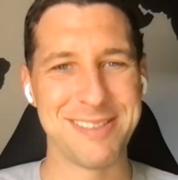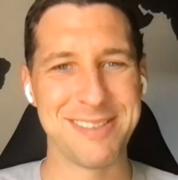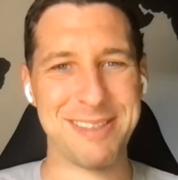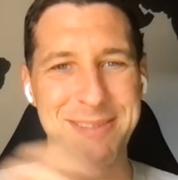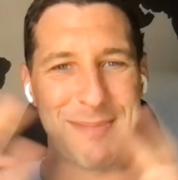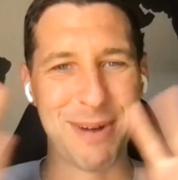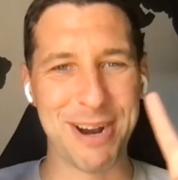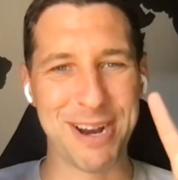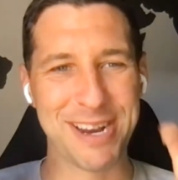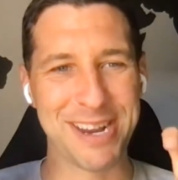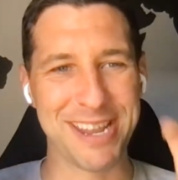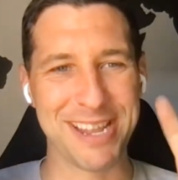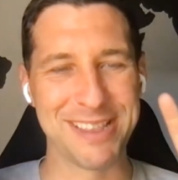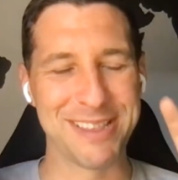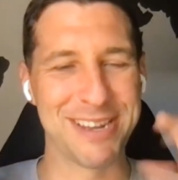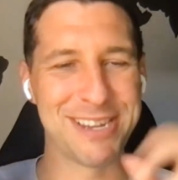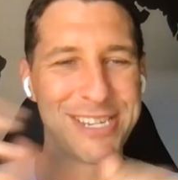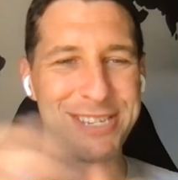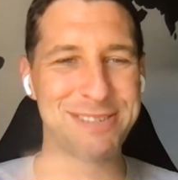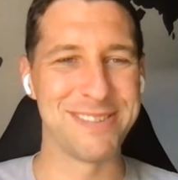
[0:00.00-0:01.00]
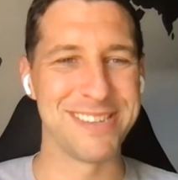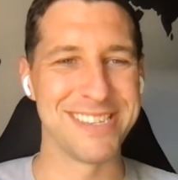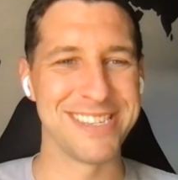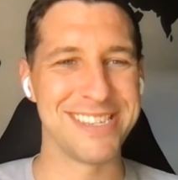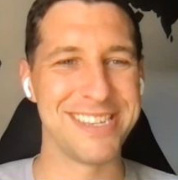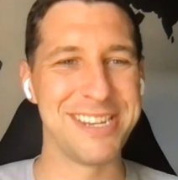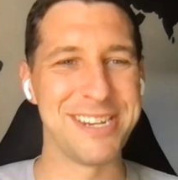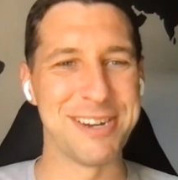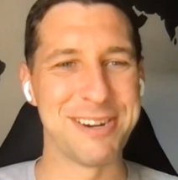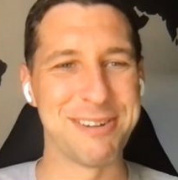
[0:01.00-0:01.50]
the marketing lunch
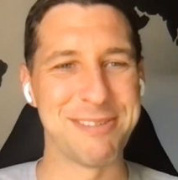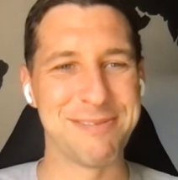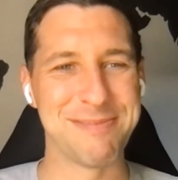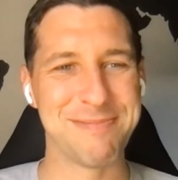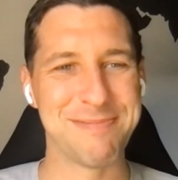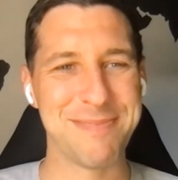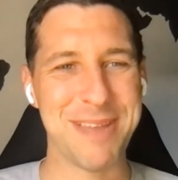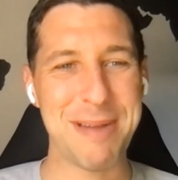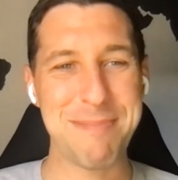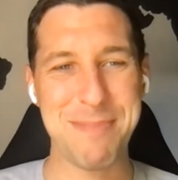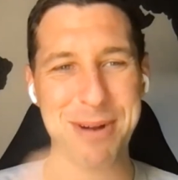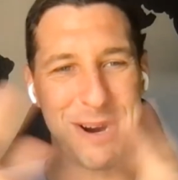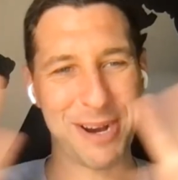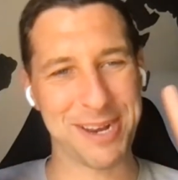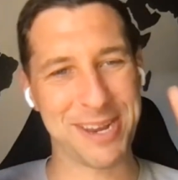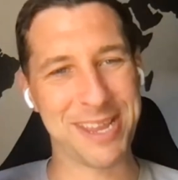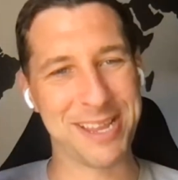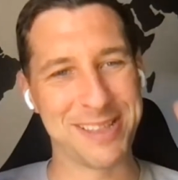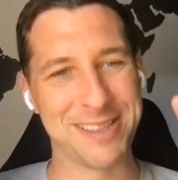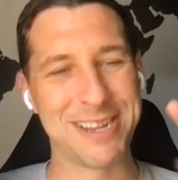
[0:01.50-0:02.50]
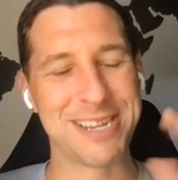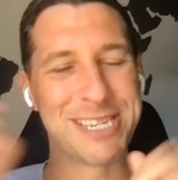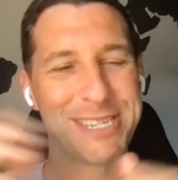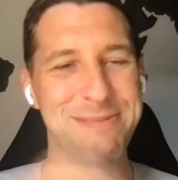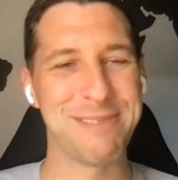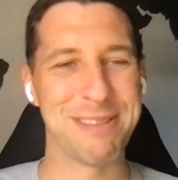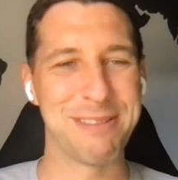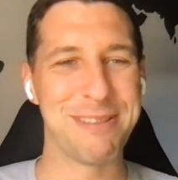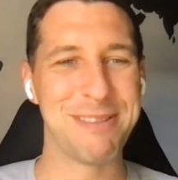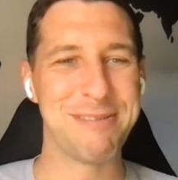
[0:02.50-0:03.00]
was, a marketing
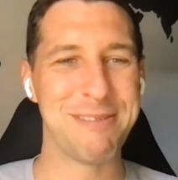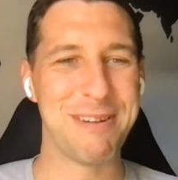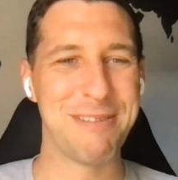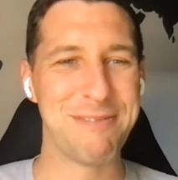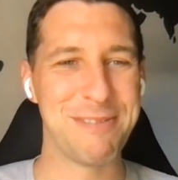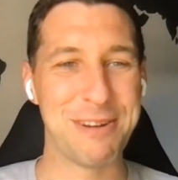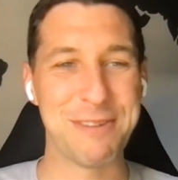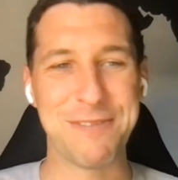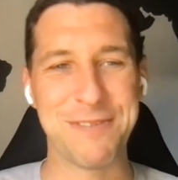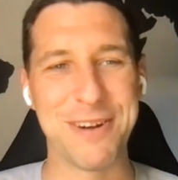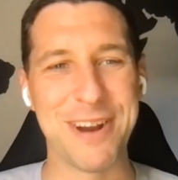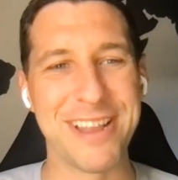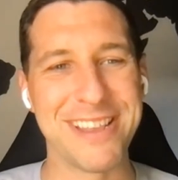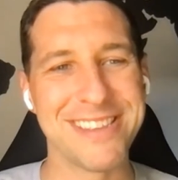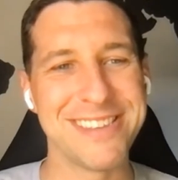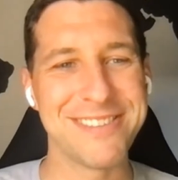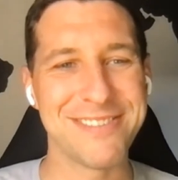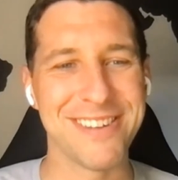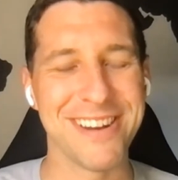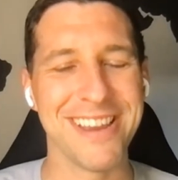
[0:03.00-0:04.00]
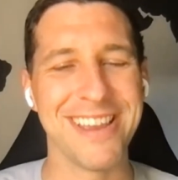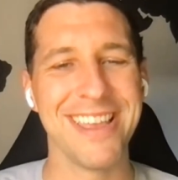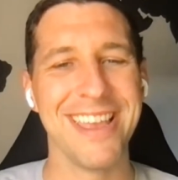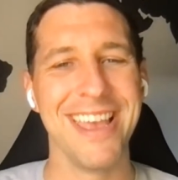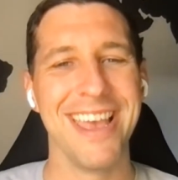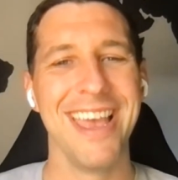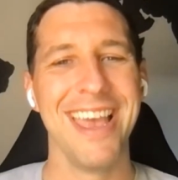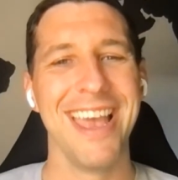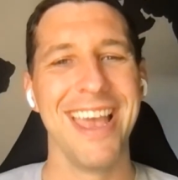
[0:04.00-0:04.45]
lunch with your friends, right?